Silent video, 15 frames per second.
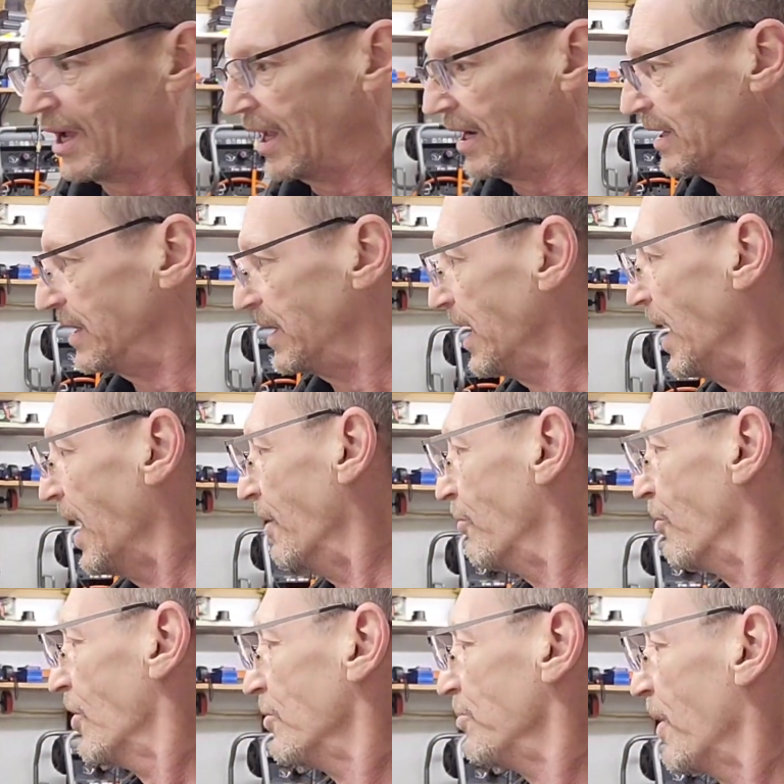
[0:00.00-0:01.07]
And again,
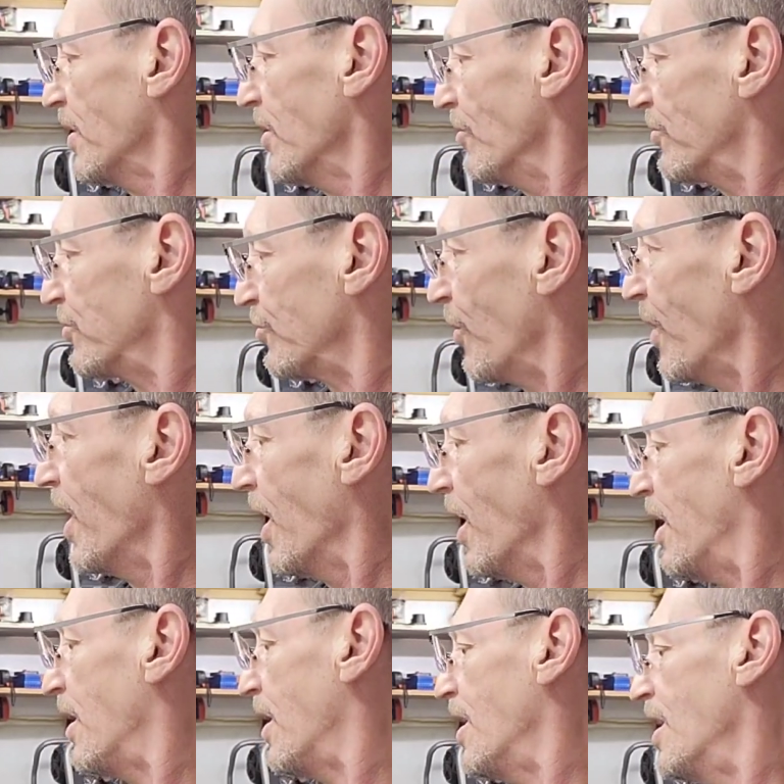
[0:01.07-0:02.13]
where's my little
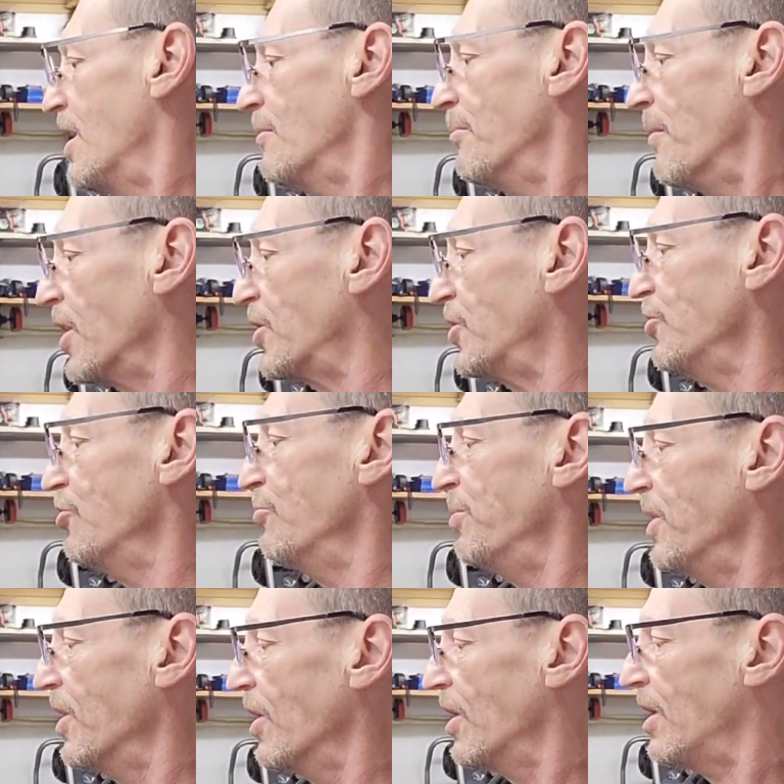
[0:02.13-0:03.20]
square? My cube
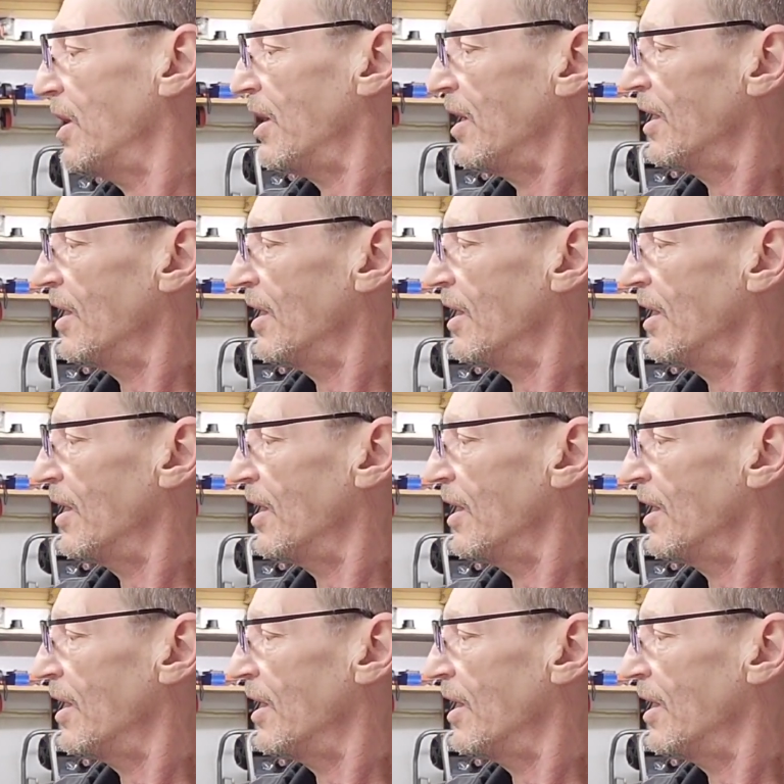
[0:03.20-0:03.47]
here.